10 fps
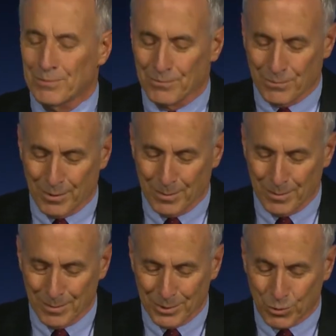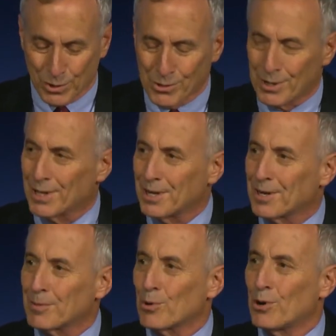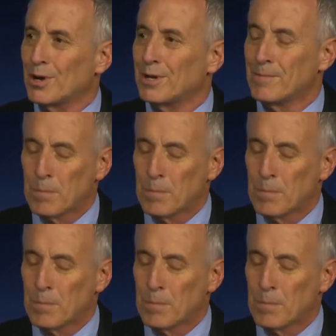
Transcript: from Switzerland and abroad,